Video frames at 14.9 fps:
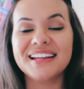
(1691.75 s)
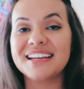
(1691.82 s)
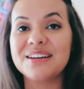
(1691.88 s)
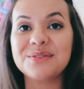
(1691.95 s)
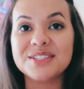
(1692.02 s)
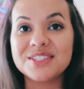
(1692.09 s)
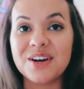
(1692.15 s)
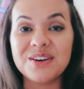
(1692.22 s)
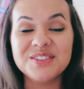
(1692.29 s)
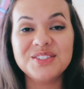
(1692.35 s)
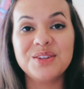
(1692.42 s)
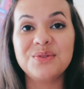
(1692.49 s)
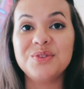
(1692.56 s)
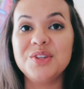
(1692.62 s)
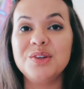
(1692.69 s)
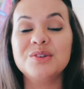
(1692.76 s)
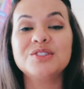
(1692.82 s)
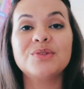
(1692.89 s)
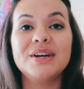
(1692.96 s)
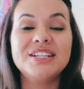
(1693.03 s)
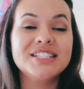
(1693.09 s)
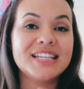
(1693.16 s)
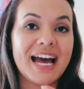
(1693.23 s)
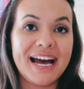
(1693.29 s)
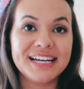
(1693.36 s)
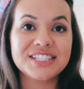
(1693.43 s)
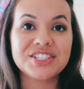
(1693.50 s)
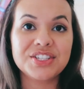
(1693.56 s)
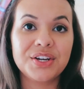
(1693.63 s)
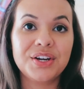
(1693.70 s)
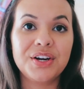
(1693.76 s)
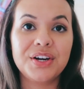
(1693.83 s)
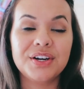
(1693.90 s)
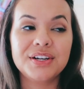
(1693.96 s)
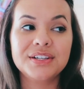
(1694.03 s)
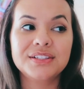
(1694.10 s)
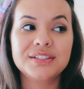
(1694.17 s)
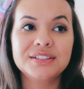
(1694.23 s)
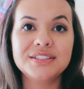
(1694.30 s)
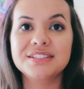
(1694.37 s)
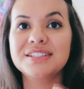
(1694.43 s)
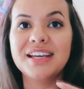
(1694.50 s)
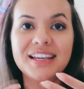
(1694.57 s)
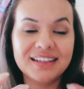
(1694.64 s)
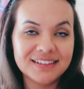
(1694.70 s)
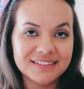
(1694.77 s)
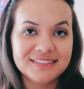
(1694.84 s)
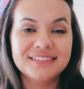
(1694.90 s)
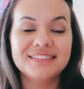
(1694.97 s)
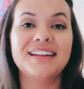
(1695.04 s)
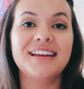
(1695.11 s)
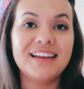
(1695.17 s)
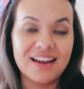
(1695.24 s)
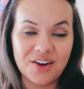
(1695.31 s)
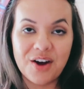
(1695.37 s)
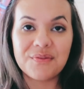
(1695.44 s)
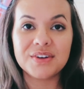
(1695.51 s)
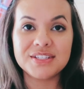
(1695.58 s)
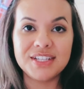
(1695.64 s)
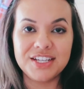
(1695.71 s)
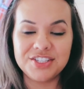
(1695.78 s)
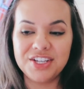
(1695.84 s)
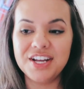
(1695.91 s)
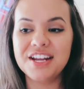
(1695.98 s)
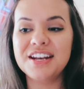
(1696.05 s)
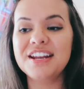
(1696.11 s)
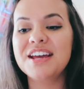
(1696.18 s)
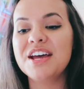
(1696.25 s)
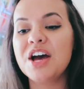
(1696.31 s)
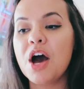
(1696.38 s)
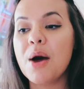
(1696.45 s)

Like it was also new, so I just asked her just like a conversation,